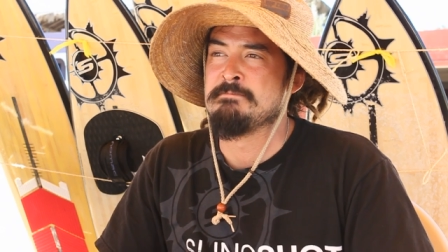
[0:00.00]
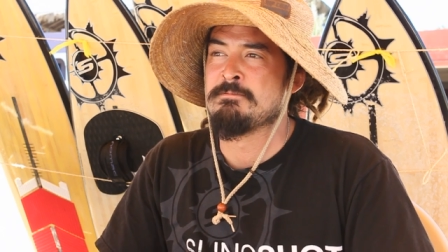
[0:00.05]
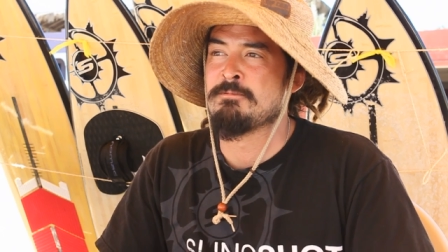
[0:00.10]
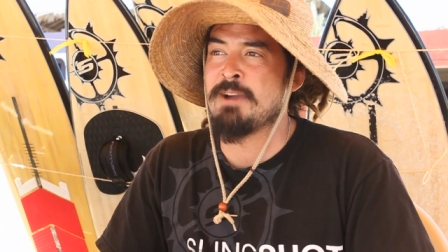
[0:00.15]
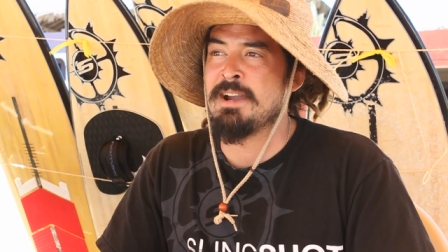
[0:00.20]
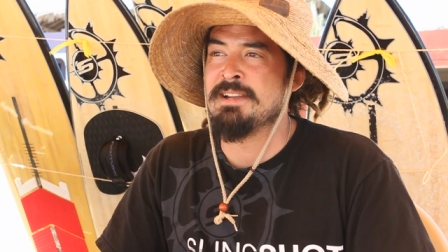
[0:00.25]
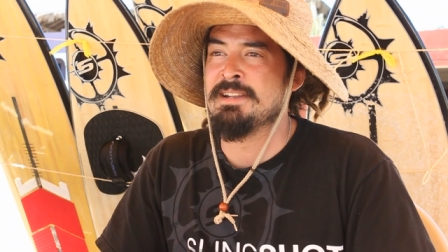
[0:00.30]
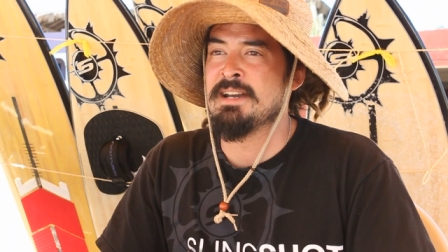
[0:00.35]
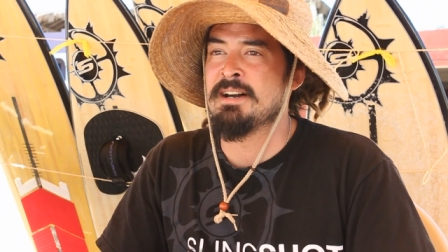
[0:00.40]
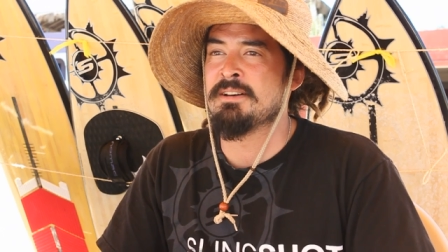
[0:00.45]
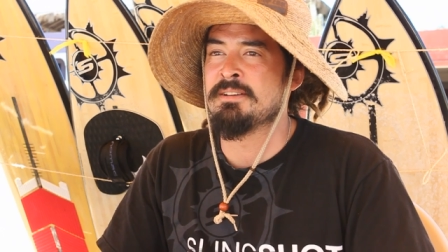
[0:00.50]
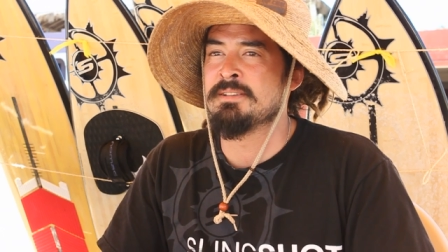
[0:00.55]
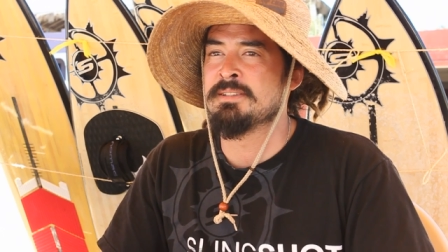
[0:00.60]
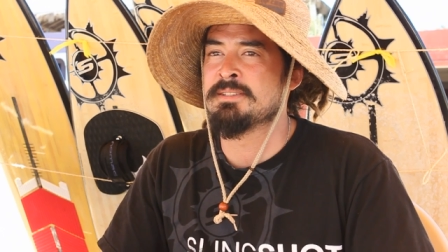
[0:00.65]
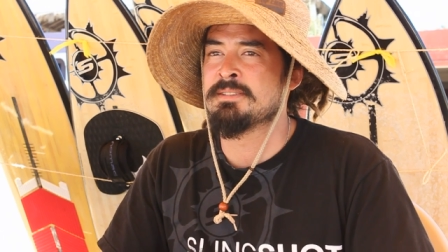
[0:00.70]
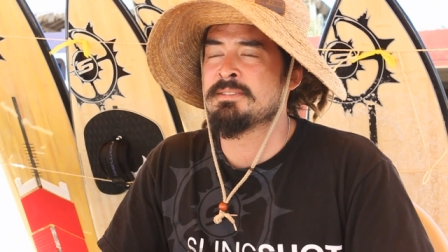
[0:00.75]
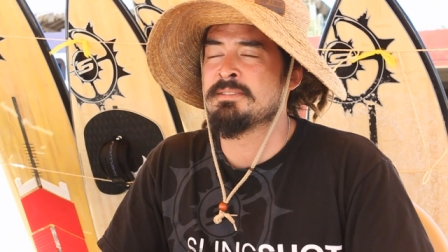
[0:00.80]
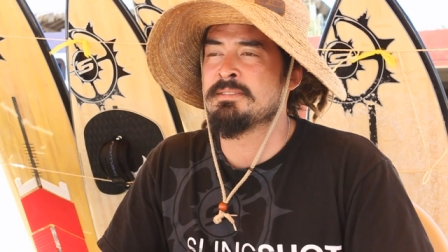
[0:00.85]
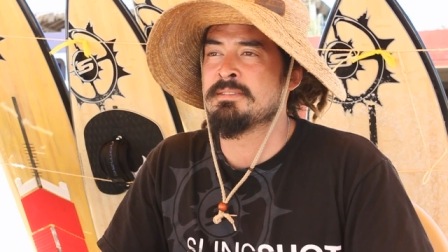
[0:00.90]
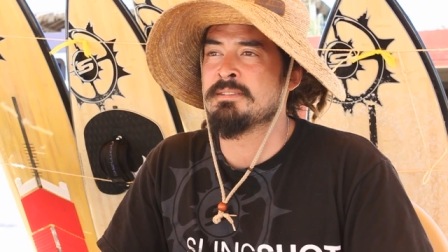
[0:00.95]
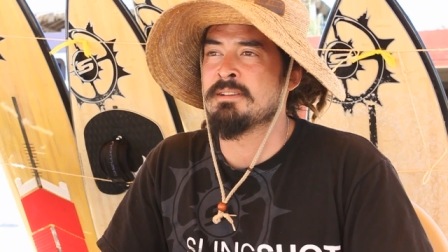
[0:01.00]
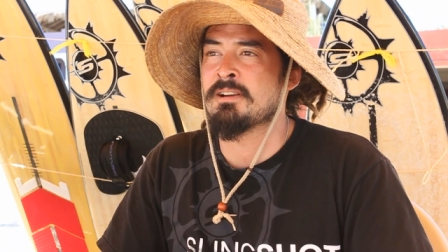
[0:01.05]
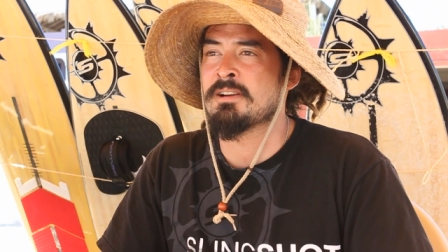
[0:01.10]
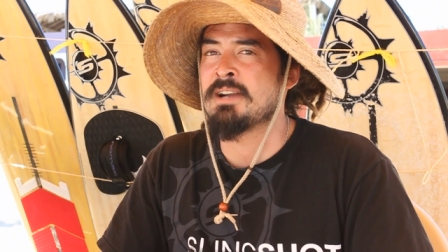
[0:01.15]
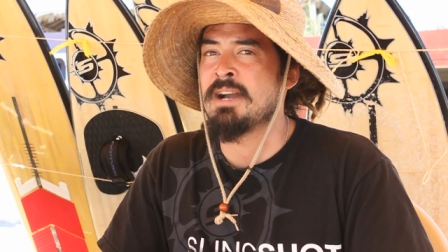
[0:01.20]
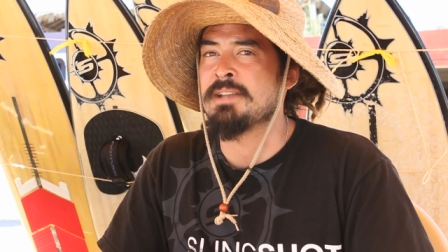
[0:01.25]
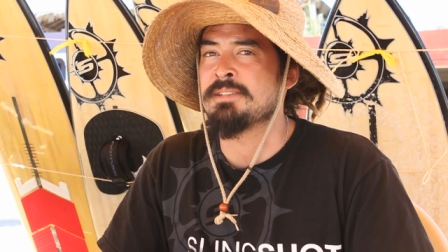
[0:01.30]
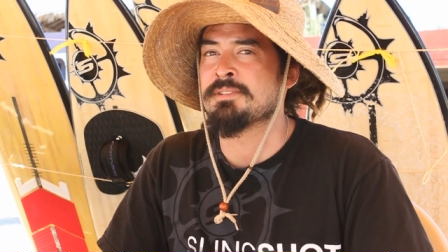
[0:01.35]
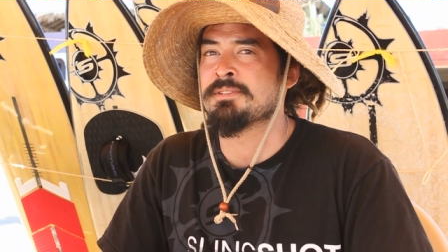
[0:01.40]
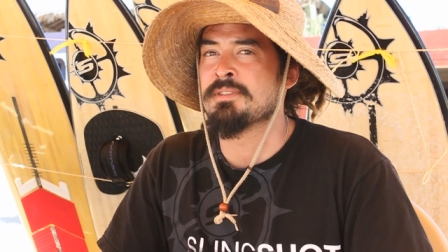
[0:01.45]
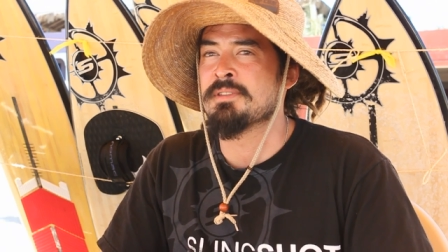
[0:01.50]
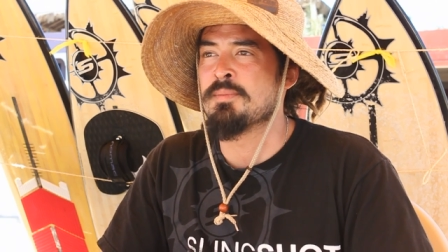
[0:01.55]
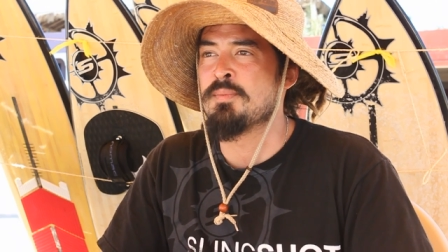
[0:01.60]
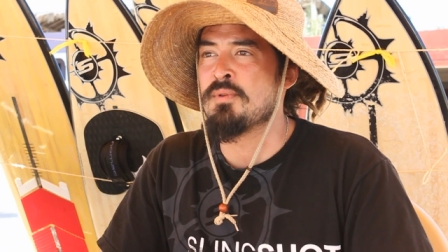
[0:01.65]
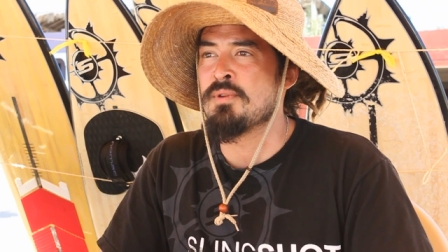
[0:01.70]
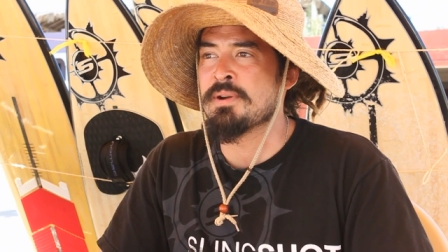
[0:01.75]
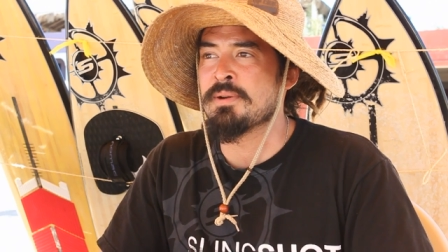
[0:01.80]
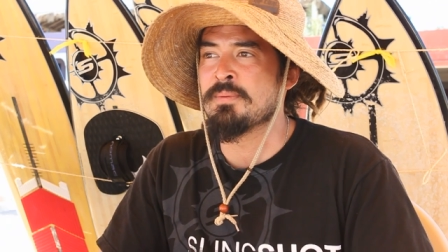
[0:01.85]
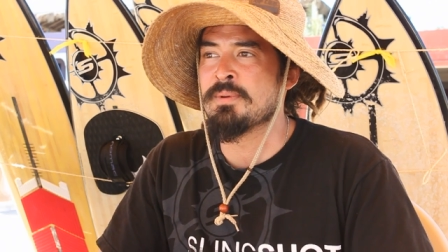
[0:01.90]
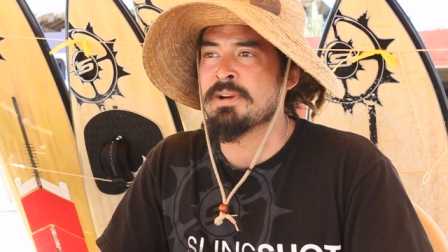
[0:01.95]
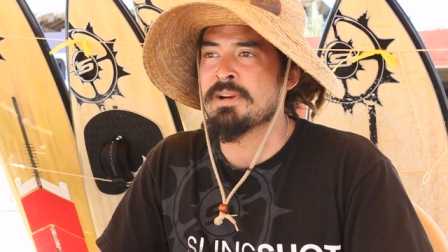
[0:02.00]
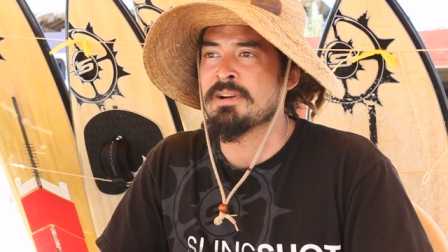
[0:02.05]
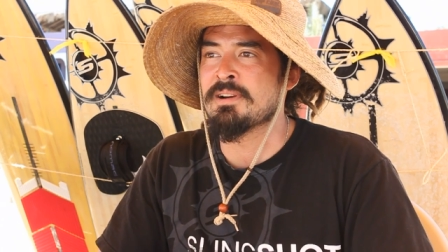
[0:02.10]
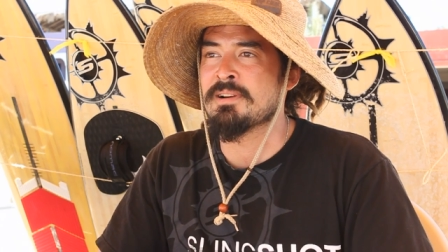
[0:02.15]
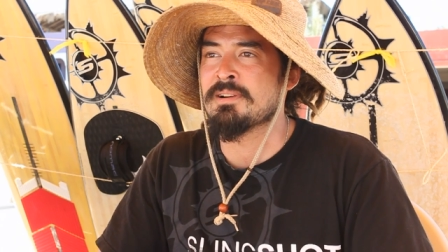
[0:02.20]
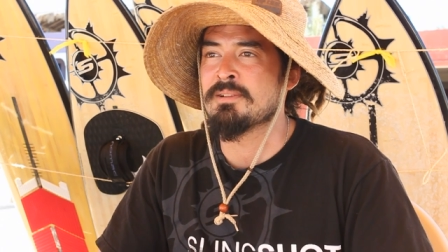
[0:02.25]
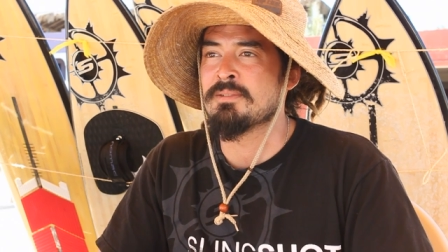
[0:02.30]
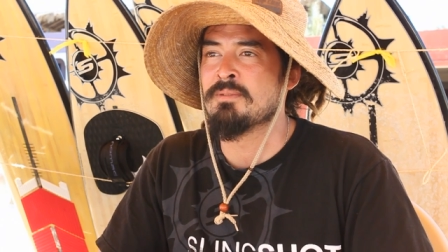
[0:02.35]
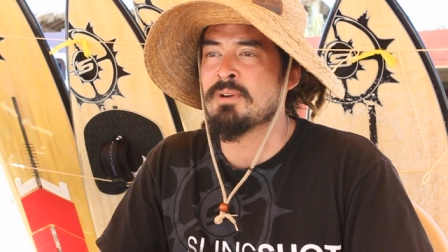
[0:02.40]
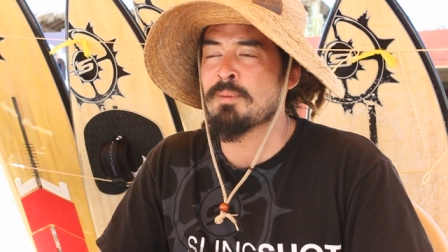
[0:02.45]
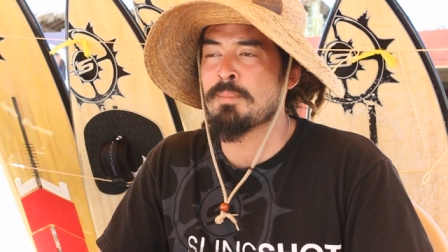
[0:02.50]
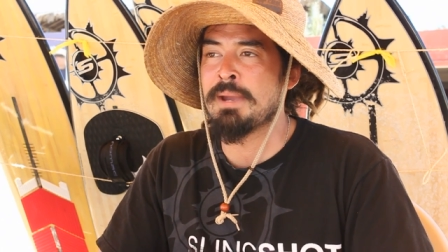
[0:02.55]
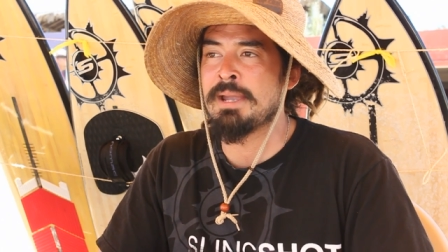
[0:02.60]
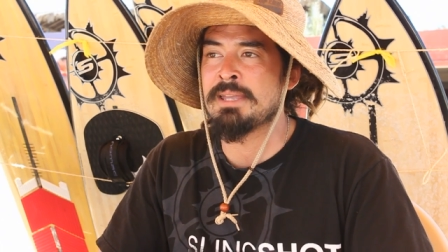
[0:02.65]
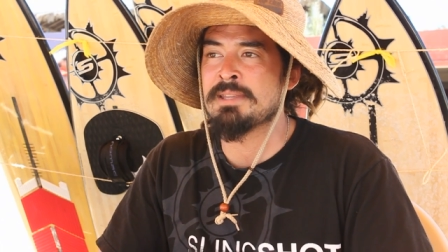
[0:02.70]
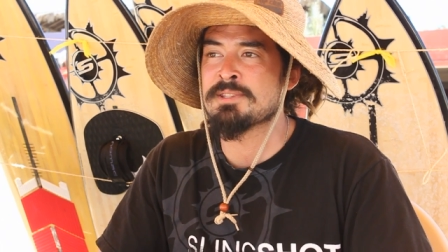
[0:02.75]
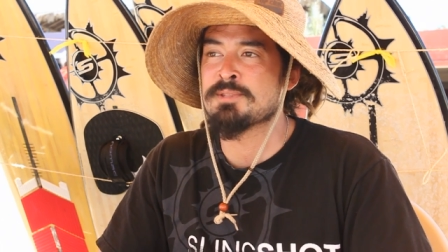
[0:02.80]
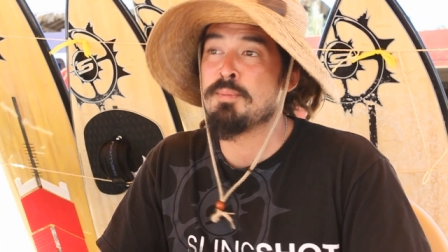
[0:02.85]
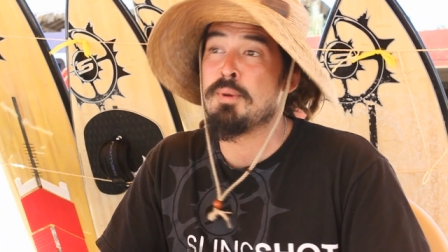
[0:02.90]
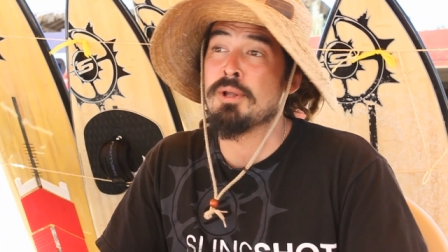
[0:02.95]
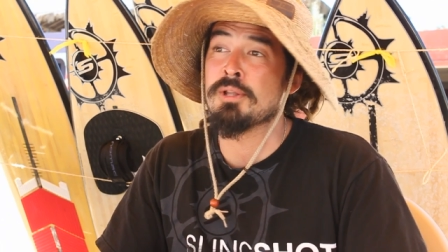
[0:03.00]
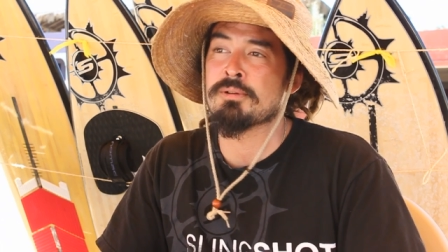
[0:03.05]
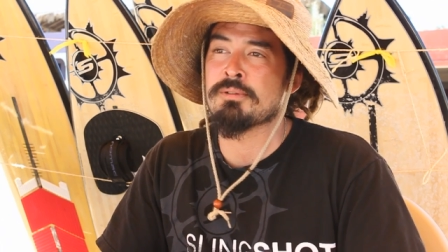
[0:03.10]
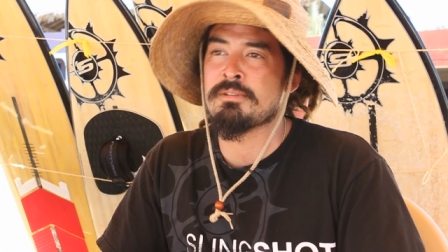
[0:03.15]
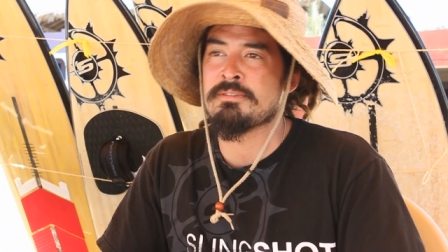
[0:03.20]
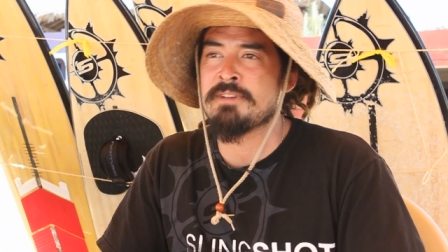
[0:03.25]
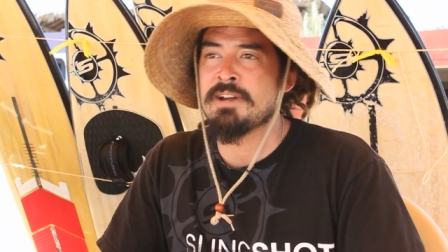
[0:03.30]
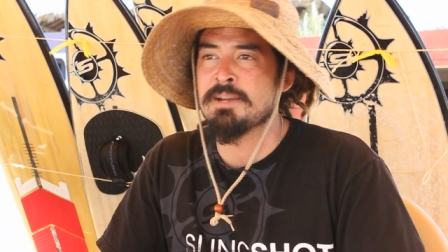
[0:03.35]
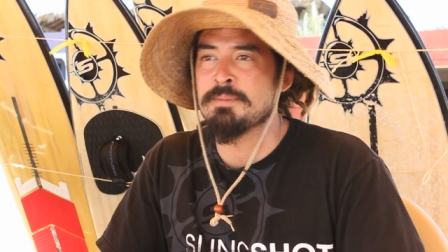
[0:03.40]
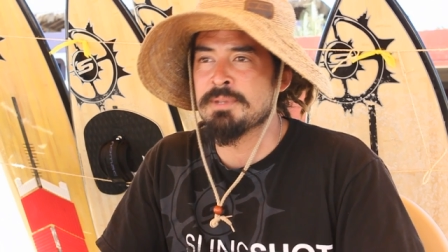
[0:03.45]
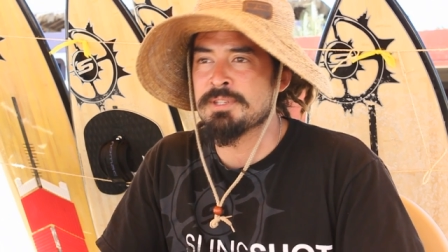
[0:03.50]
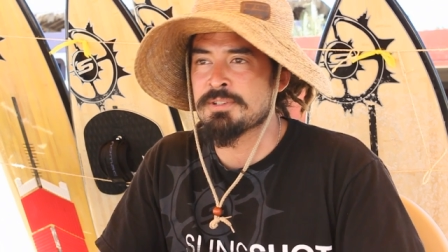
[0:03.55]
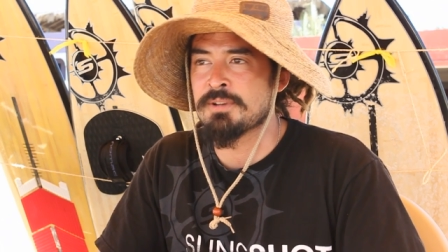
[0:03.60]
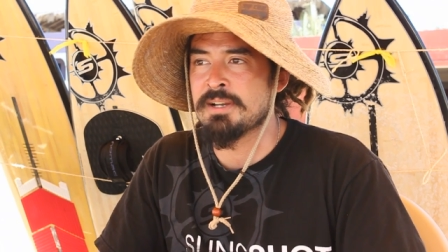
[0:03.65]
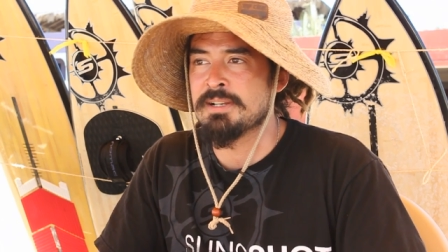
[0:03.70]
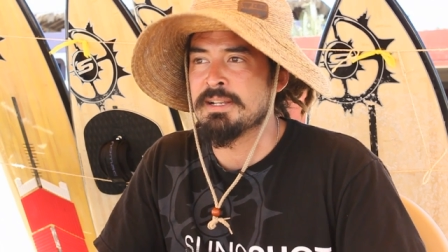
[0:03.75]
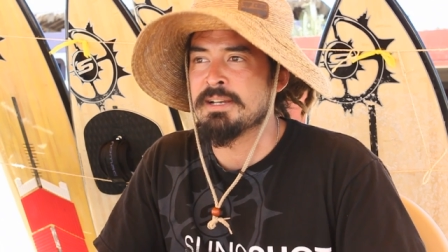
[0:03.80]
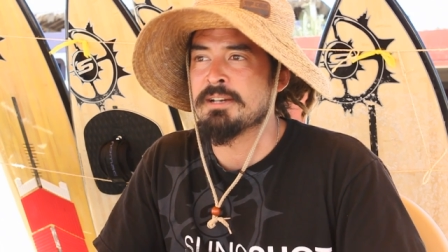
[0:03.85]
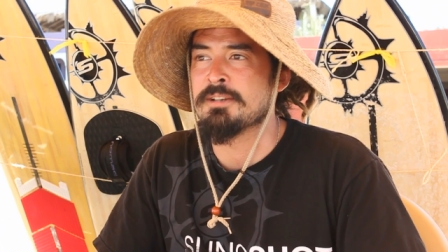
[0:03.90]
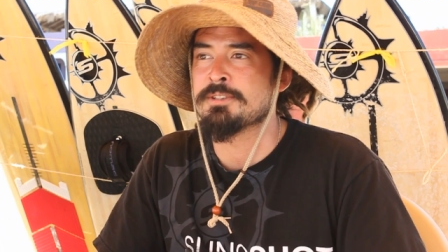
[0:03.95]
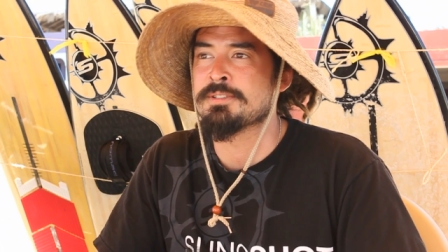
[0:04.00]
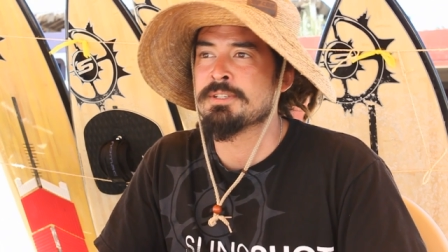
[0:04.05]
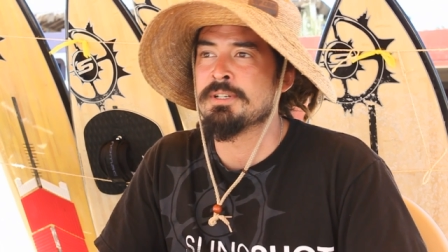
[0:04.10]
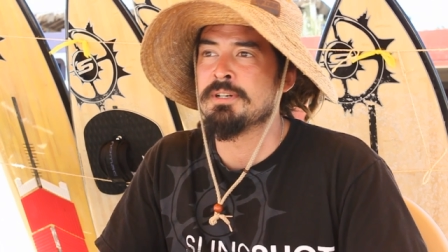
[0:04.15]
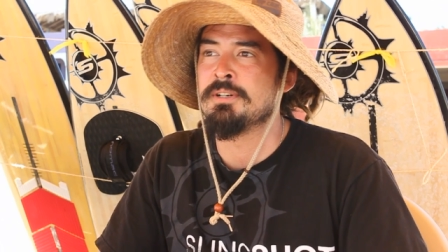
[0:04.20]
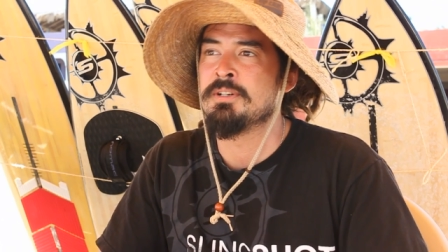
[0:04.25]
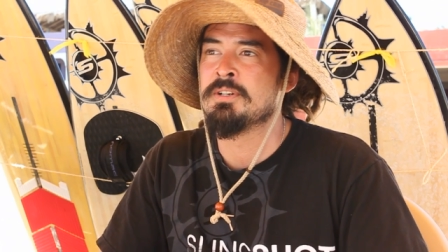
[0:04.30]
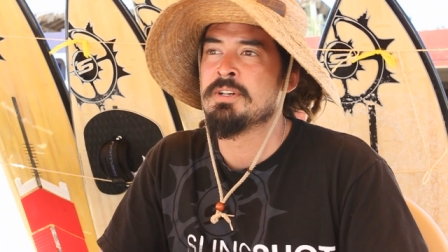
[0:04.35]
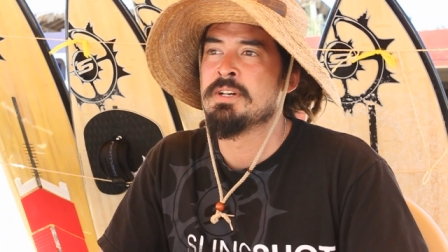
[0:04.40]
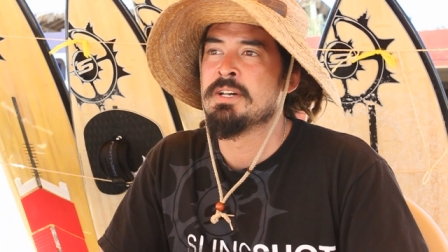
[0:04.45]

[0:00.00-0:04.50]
right now our kites are to the point where we're making smaller refinements right now, so